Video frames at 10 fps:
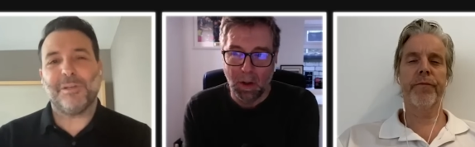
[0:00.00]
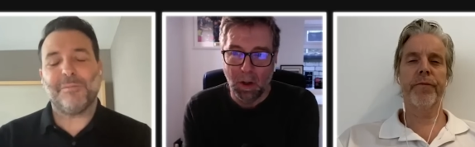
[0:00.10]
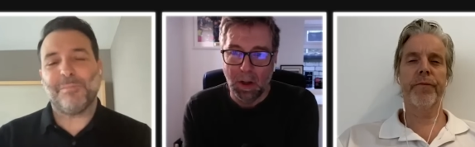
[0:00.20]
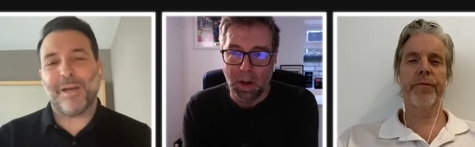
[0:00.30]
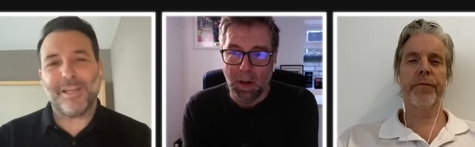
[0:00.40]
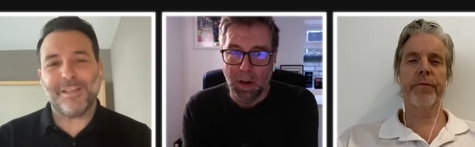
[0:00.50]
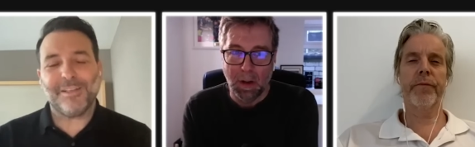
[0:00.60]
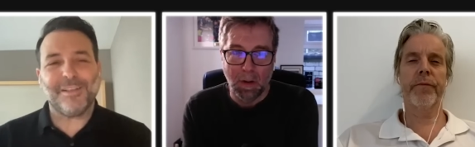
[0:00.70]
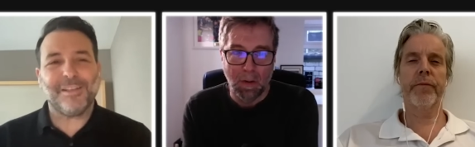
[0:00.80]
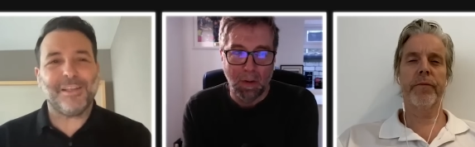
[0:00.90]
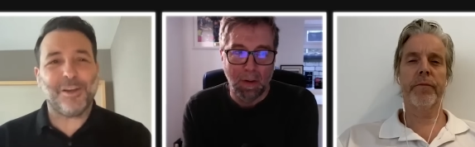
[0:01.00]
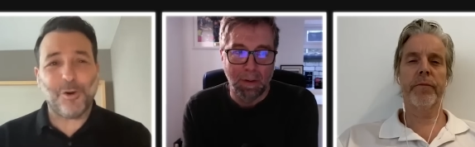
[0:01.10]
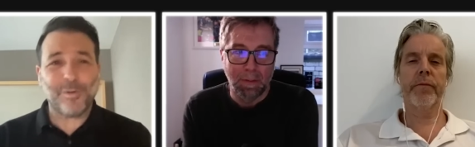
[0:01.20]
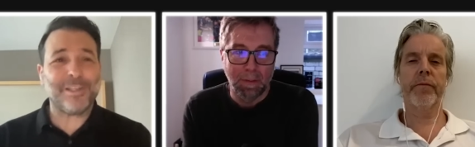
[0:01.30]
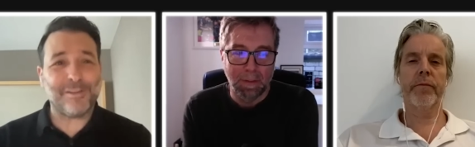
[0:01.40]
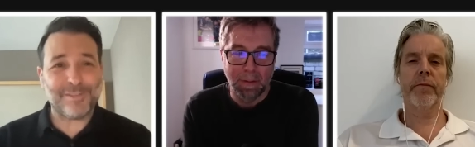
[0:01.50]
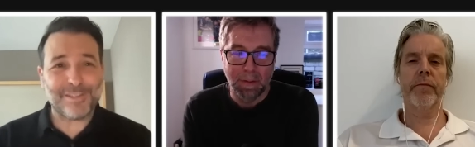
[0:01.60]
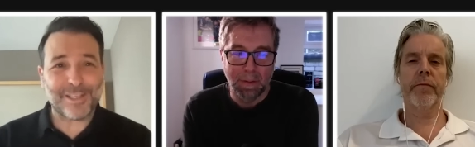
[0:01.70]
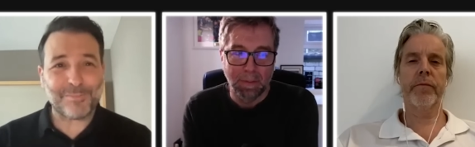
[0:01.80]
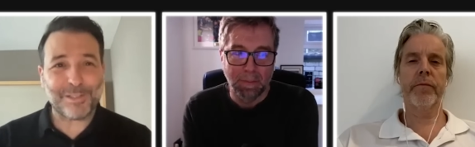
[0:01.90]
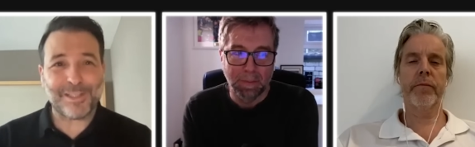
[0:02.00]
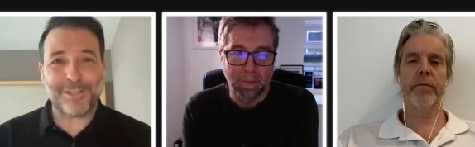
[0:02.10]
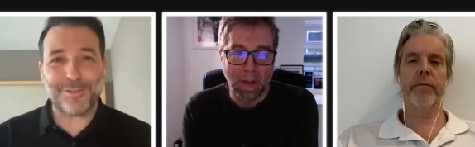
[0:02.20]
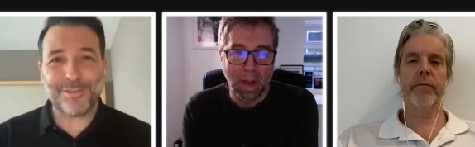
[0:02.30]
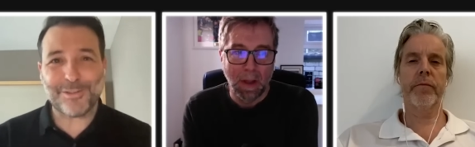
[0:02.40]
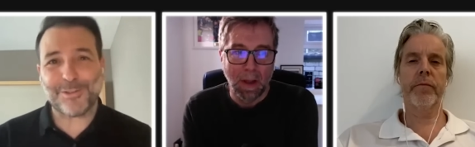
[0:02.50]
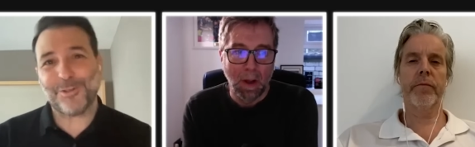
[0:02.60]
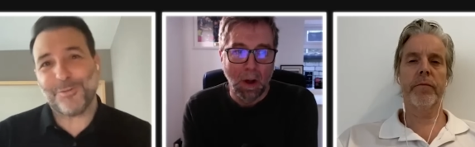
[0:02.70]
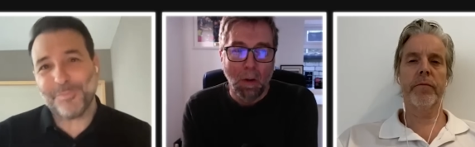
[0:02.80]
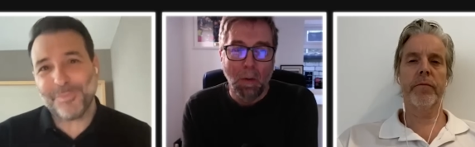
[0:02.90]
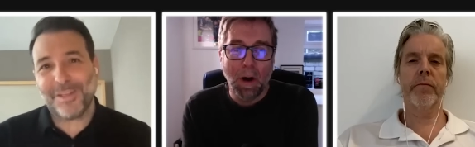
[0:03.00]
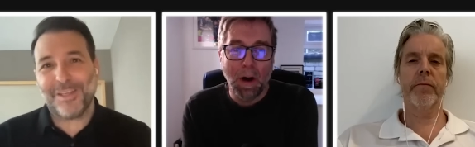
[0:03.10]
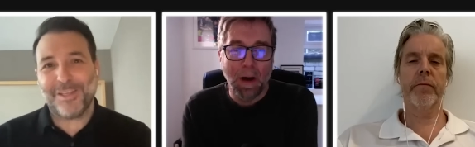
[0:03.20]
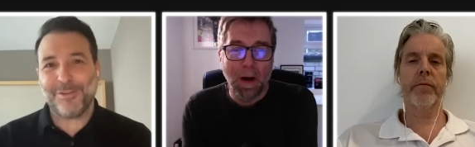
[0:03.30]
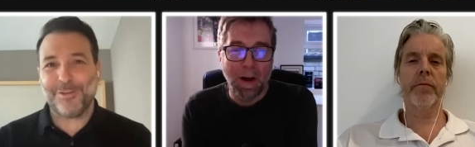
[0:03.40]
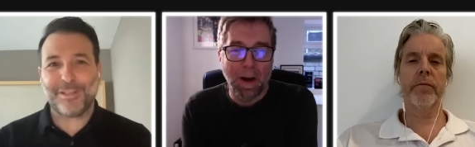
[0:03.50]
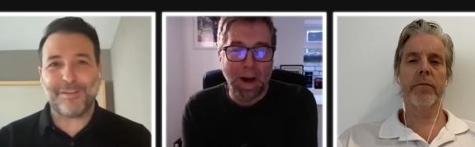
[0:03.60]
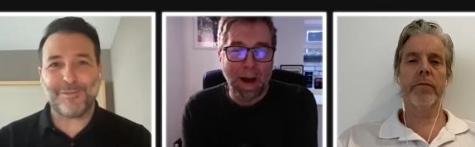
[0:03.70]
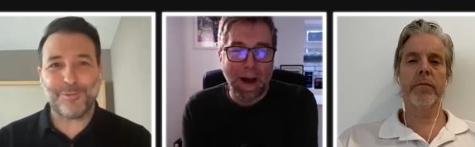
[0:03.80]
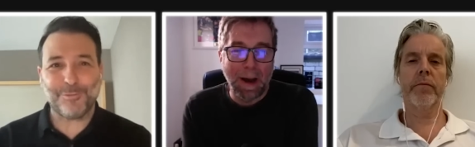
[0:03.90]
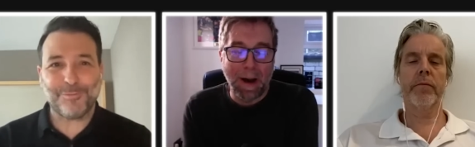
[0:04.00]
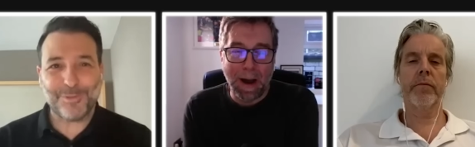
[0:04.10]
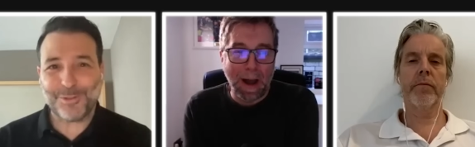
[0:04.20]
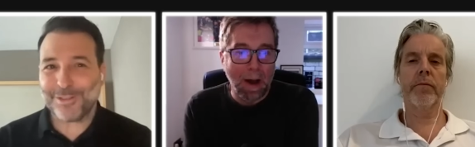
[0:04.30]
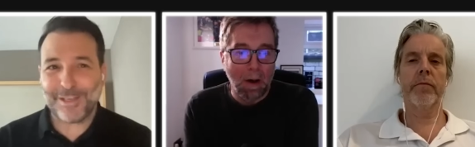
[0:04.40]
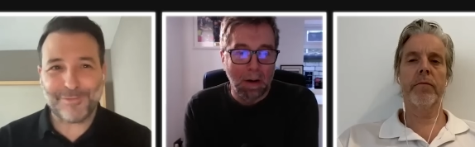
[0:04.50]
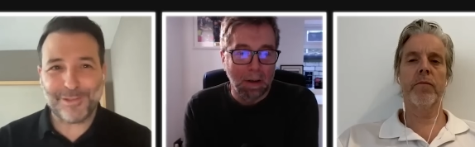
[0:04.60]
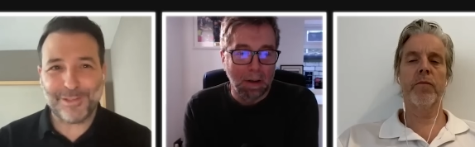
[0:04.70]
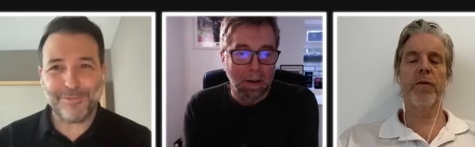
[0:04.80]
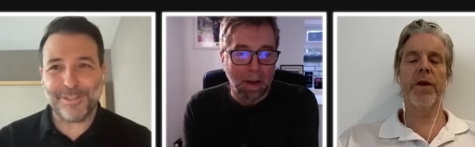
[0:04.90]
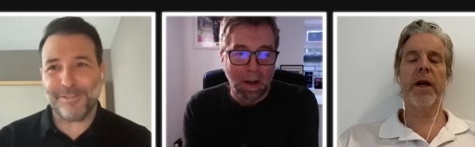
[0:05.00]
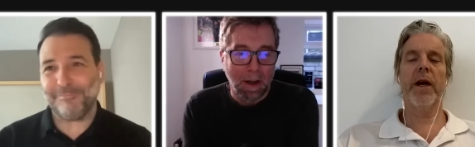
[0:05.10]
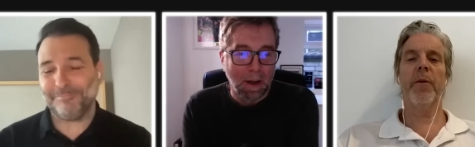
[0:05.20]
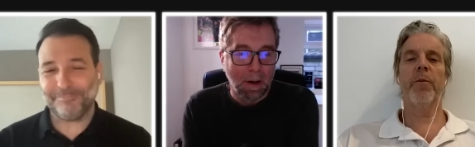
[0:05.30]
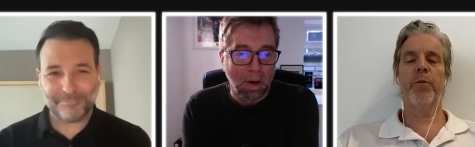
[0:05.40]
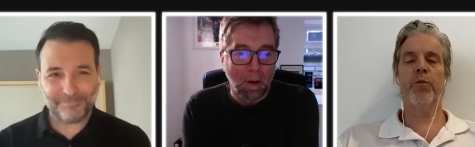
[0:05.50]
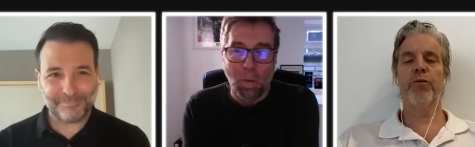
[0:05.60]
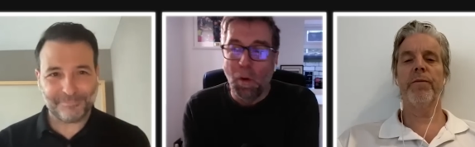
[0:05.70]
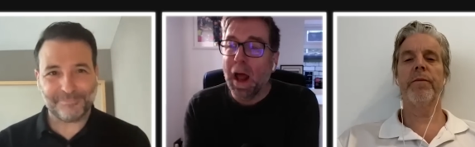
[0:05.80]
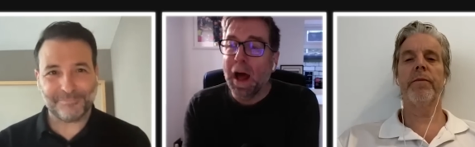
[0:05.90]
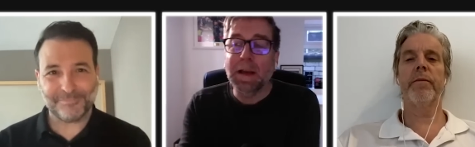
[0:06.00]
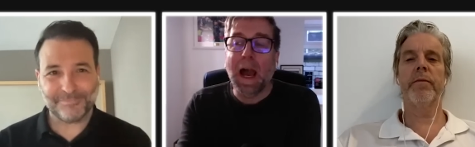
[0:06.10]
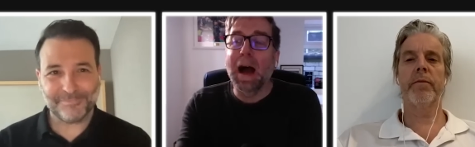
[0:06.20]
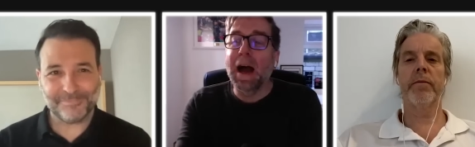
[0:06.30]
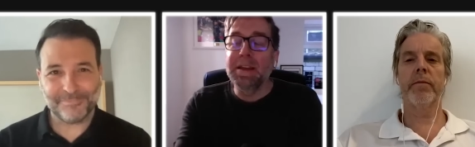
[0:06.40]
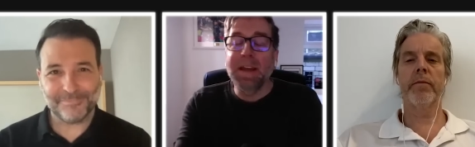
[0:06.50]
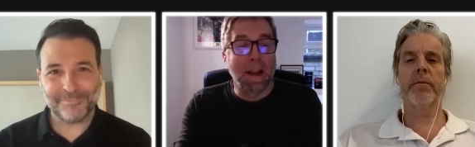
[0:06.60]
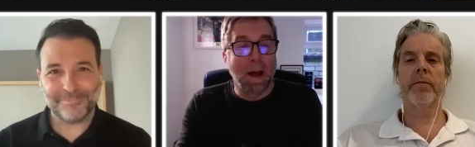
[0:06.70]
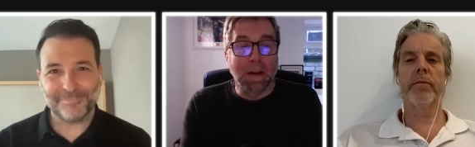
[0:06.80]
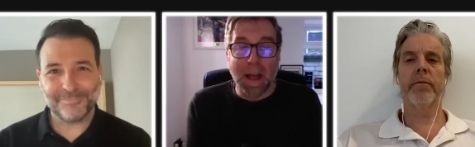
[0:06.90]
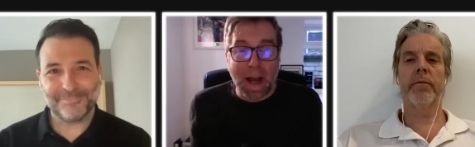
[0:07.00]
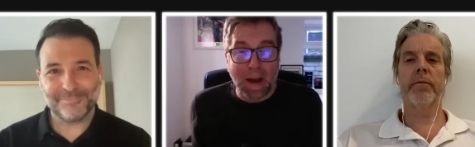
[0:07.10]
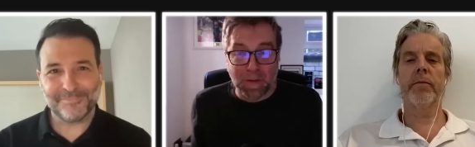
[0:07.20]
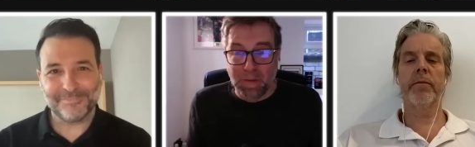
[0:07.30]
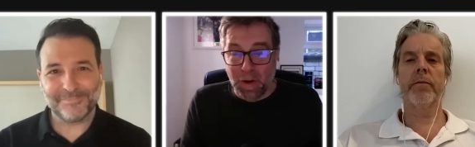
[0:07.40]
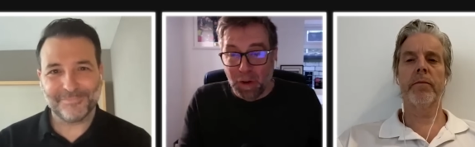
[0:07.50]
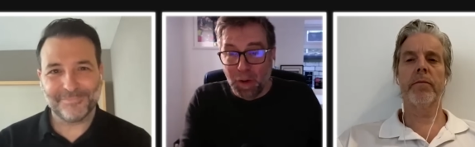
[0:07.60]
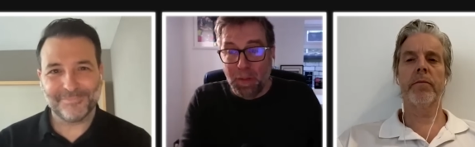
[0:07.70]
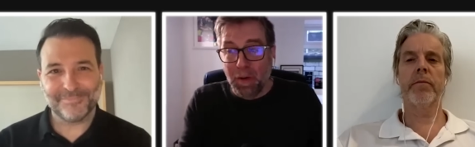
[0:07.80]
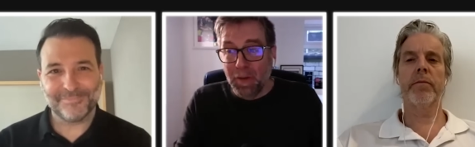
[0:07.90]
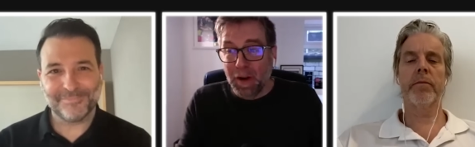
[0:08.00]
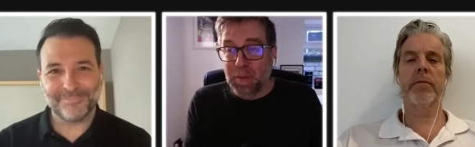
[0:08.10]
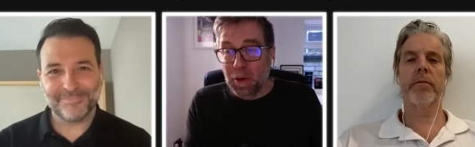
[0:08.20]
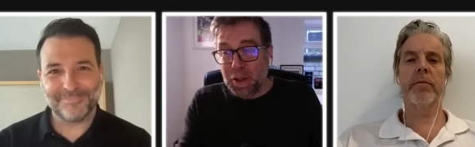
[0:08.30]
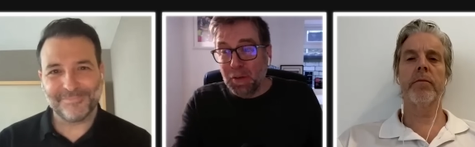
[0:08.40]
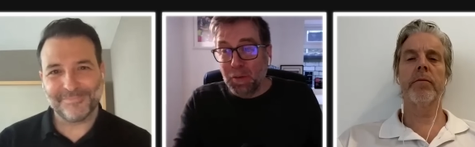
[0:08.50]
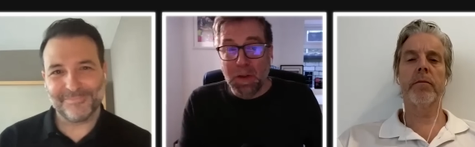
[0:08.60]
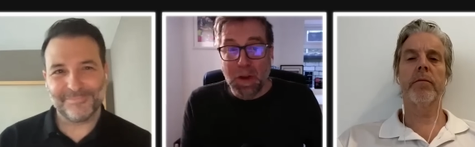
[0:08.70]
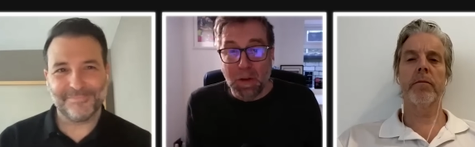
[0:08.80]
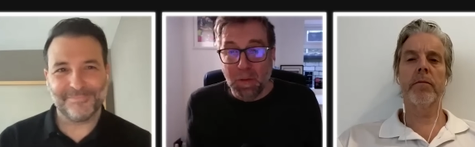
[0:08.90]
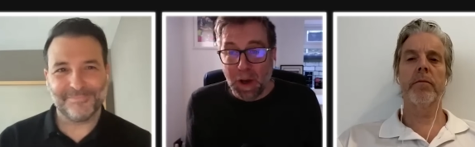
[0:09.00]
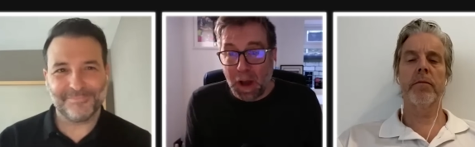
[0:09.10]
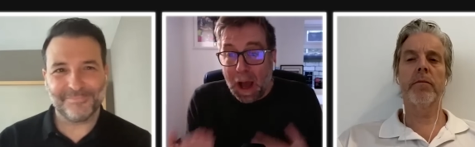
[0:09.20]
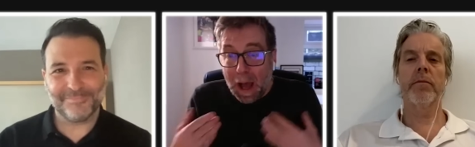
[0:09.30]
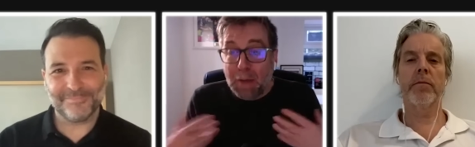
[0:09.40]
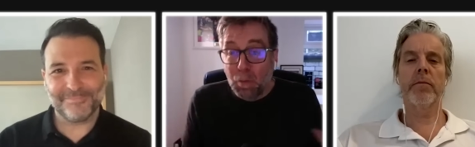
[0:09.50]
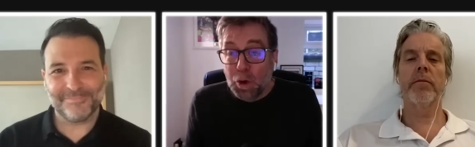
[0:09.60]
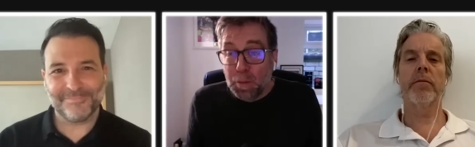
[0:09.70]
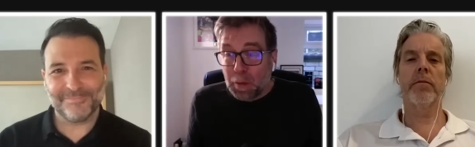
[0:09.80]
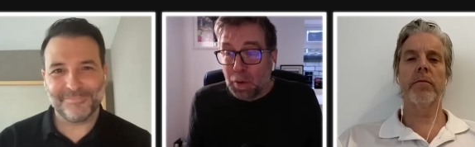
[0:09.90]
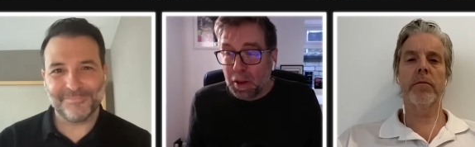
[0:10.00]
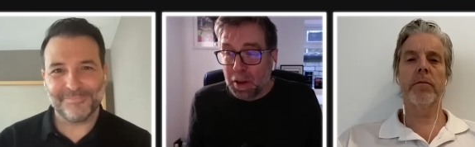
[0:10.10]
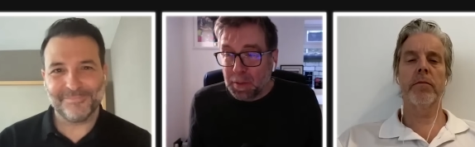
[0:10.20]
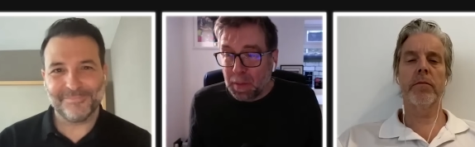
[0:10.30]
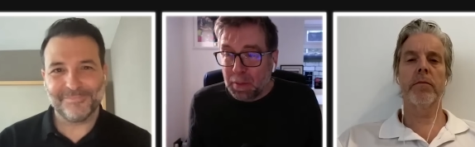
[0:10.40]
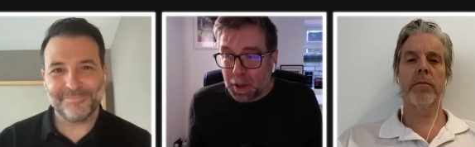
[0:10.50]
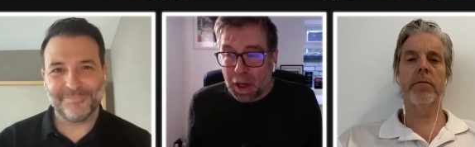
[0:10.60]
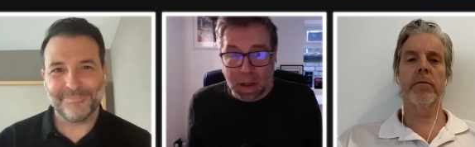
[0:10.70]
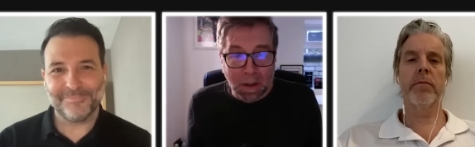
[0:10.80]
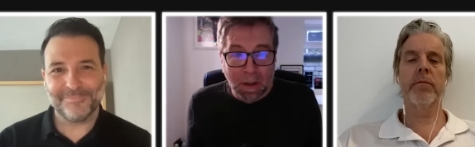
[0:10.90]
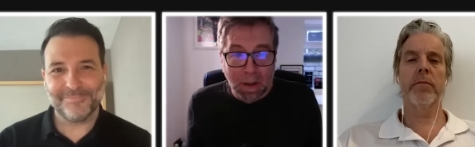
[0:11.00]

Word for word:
Speaker 1: But Bayern always have these expectations. So what? you just have to you just have to live with it.
Speaker 2: Well, I, I Jan, I'm going to have to follow up on Russ' point you, with you. I, I would be one of those people going,